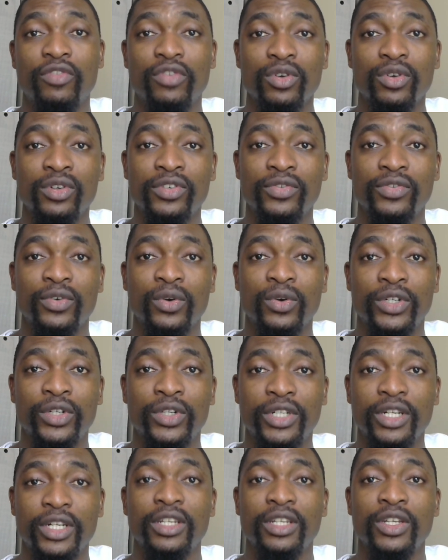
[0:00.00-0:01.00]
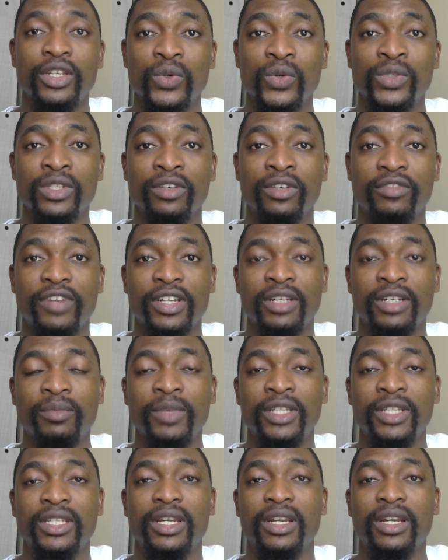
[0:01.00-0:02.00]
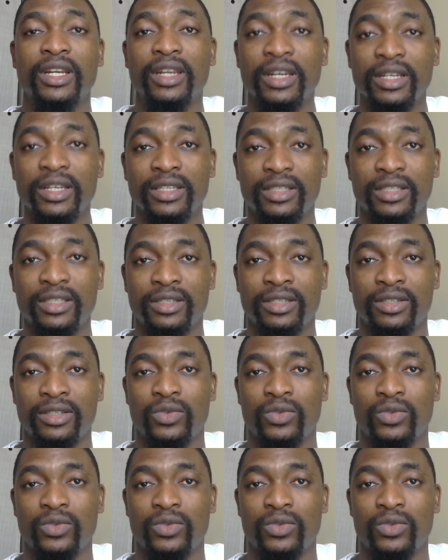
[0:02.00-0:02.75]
rules for trading using fundamental analysis,